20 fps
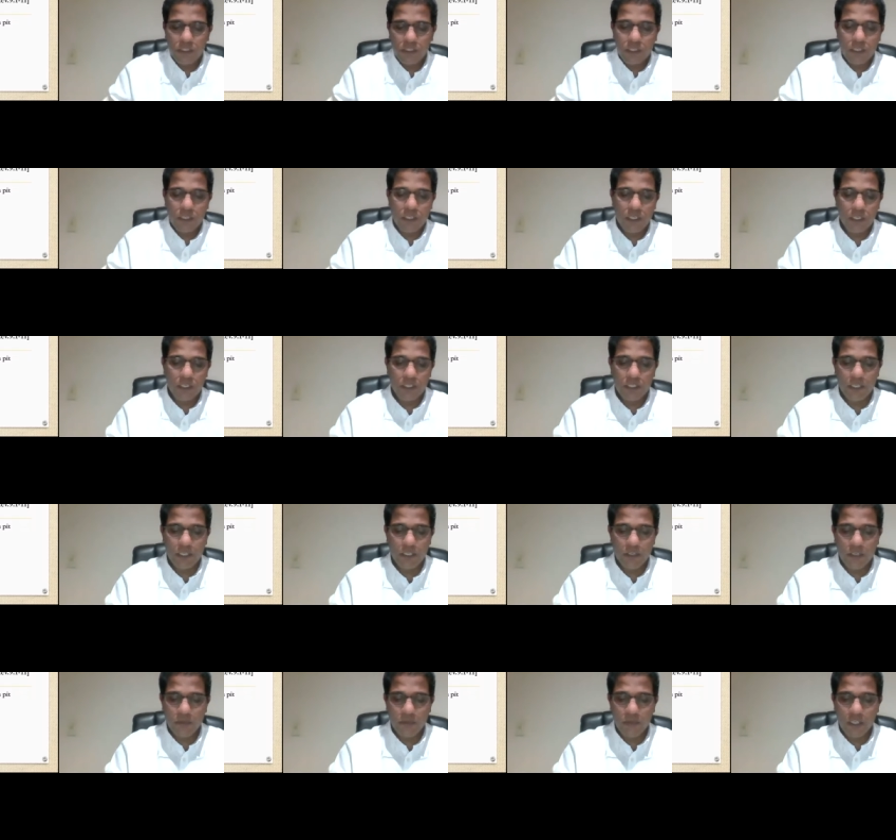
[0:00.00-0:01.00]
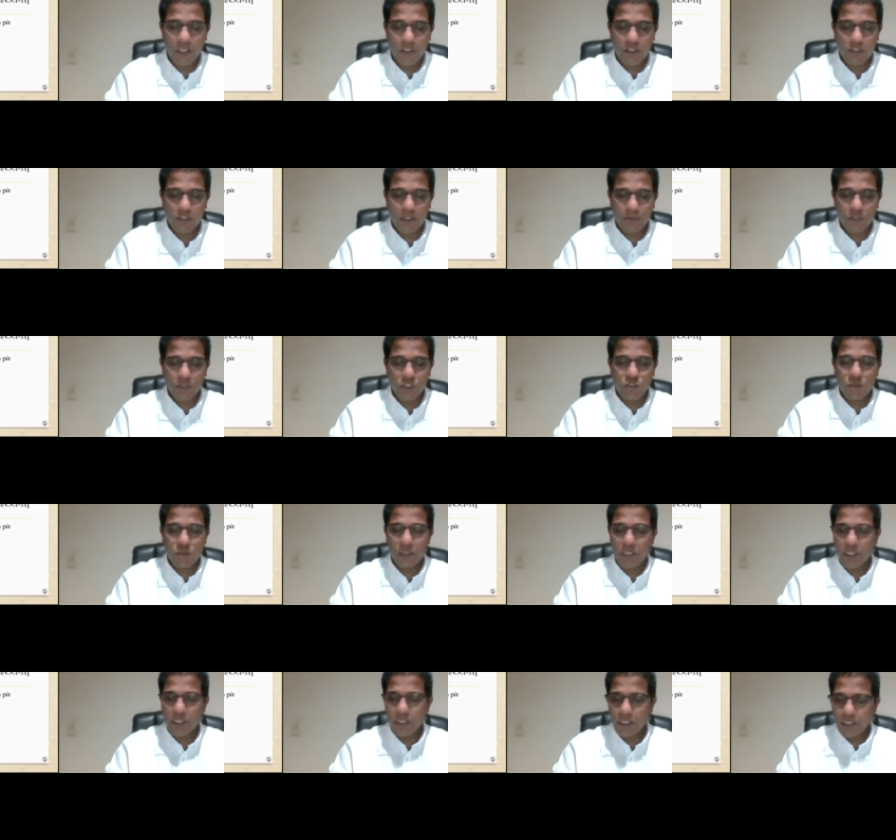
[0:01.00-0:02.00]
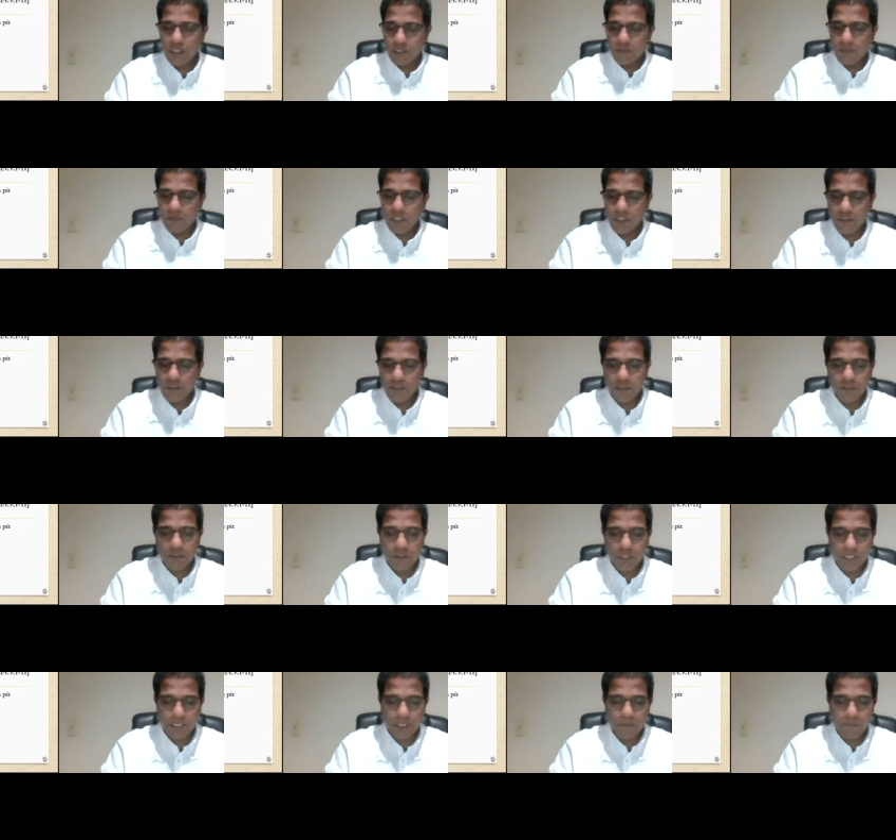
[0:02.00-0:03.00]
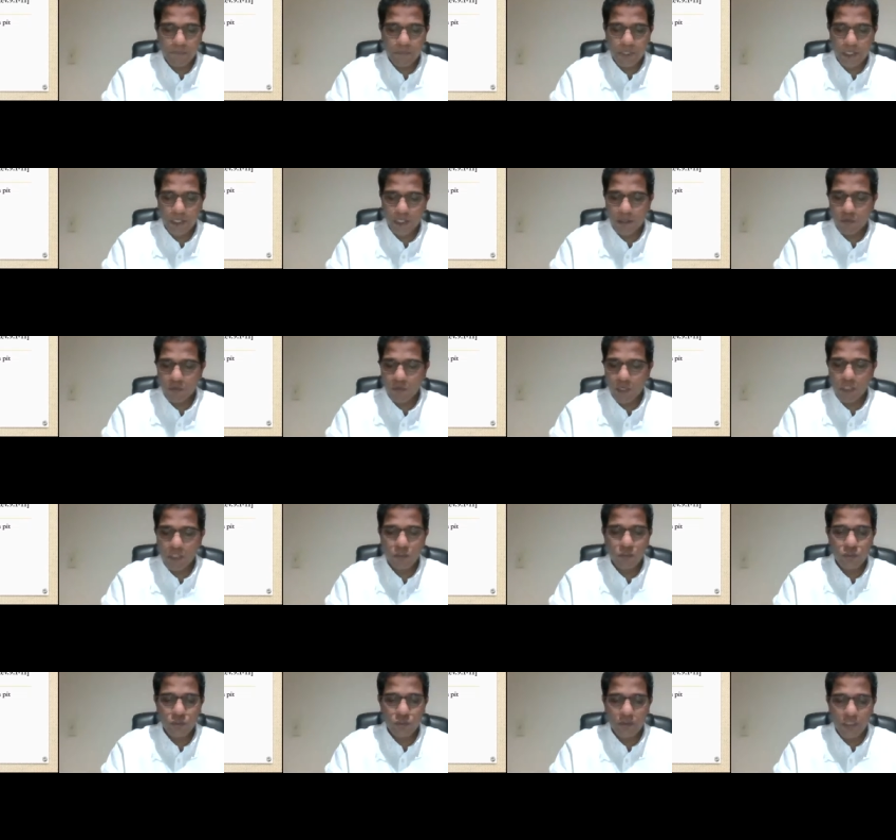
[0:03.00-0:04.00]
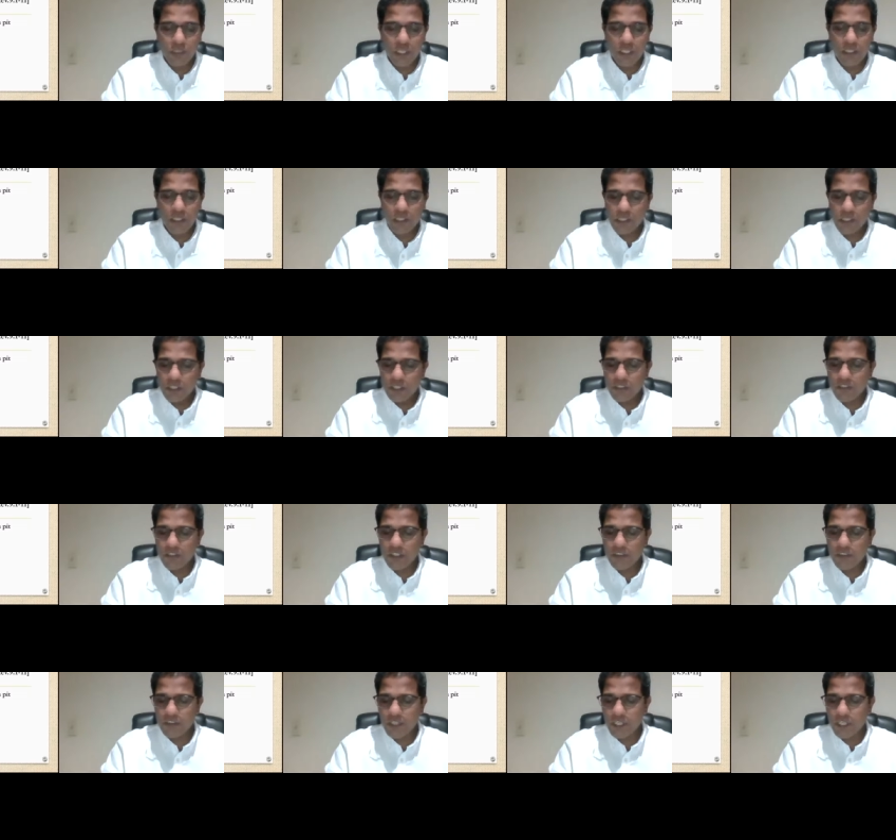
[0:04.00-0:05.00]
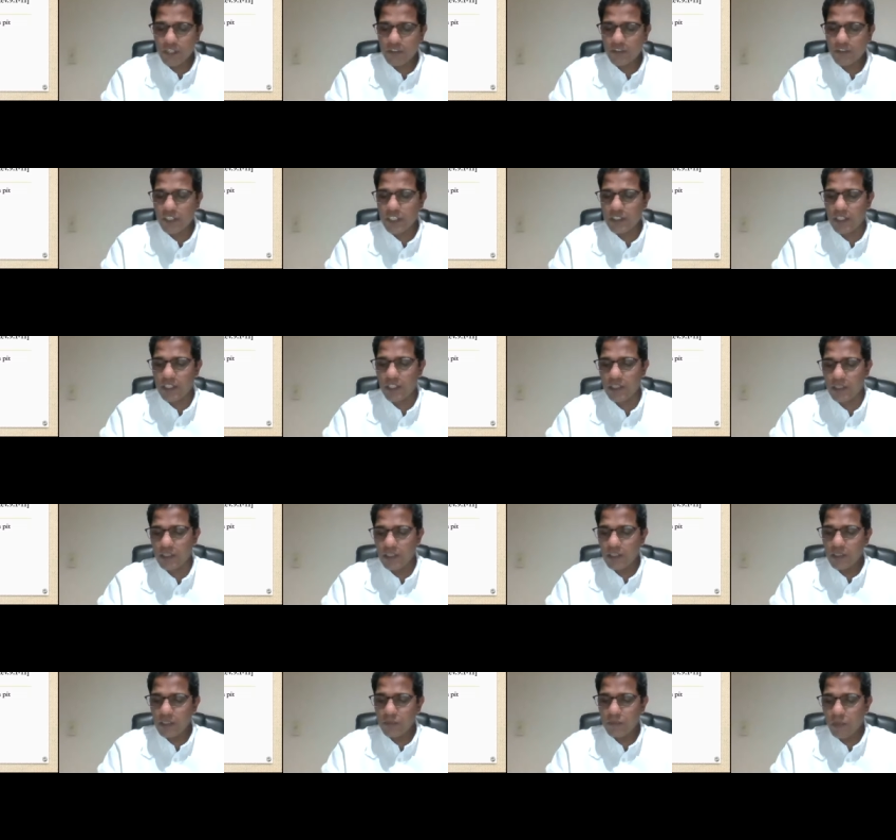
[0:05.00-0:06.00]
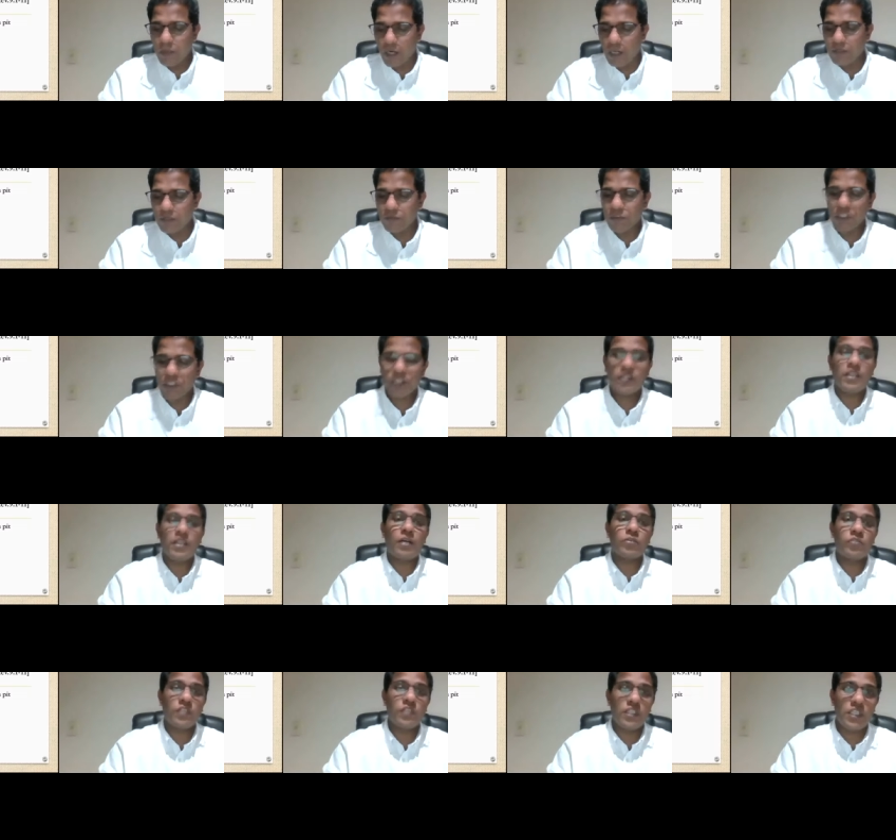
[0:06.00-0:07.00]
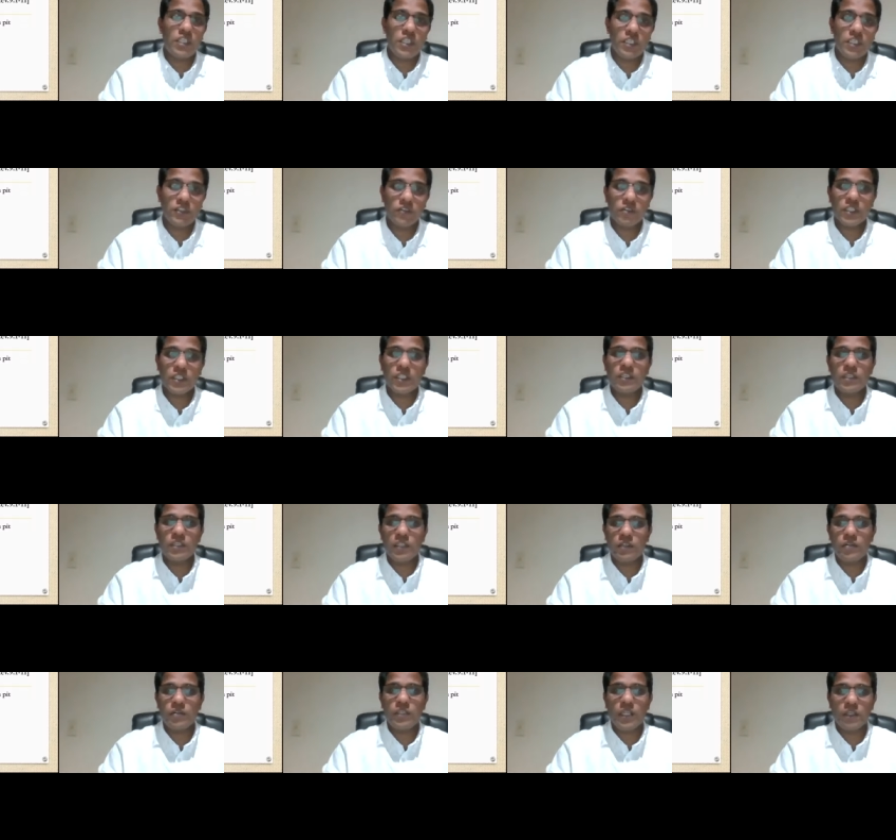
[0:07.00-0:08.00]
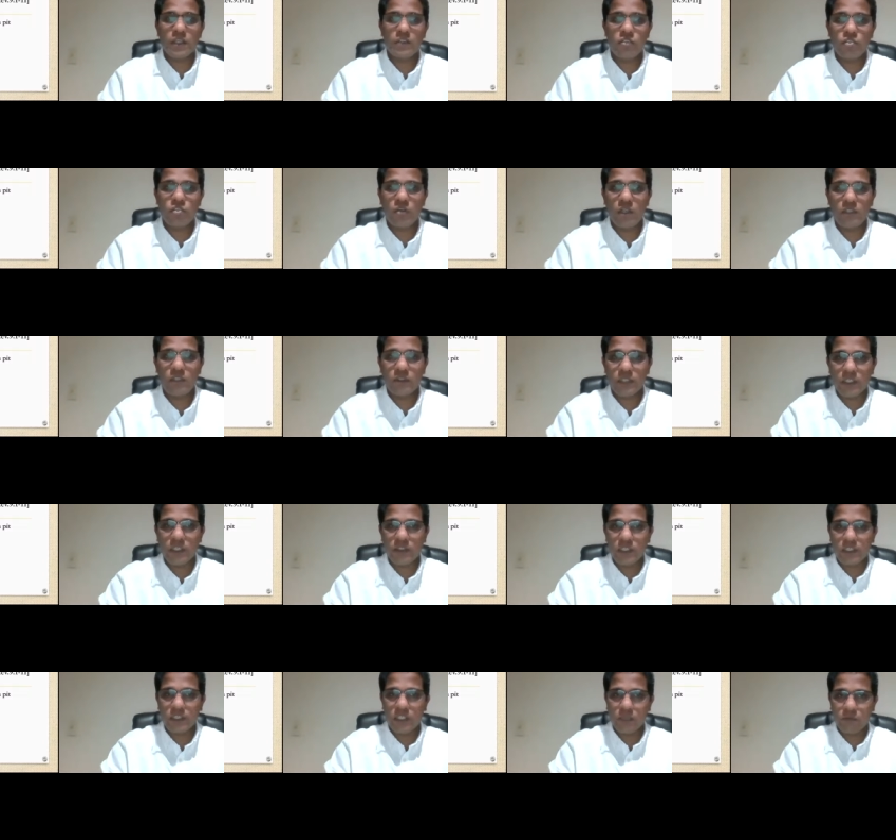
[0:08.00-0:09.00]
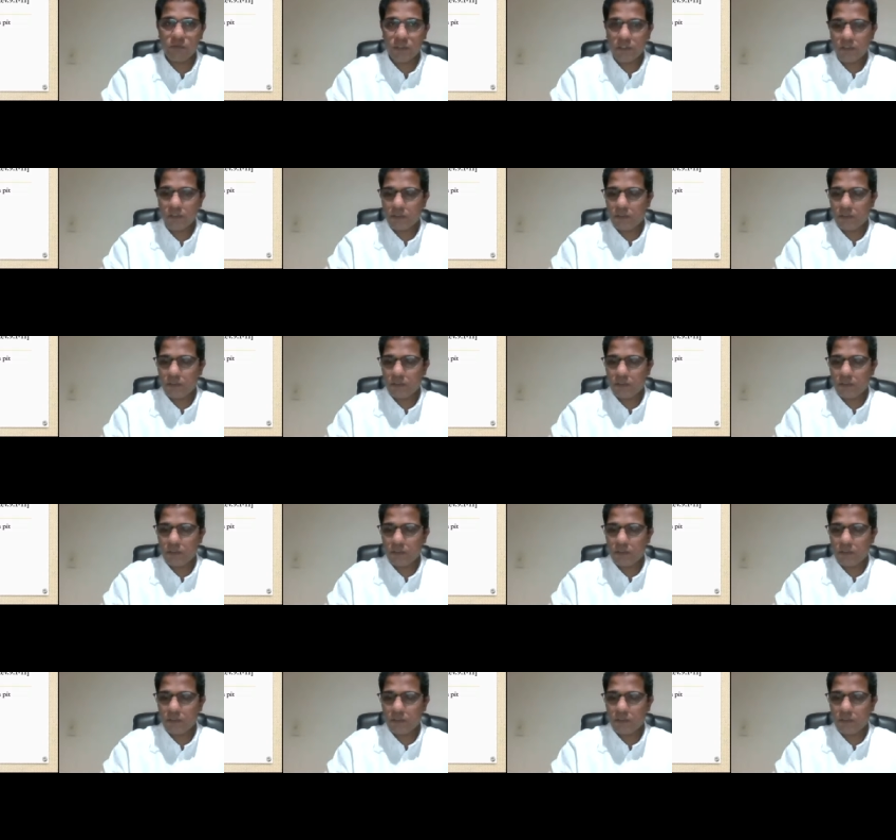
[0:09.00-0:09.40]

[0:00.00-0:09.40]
Uh, yeah, Revelation chapter 20, verses uh, uh 1 to 3 says that Satan bound for a thousand years. Okay, can you, yeah, Joel, you can read that verse.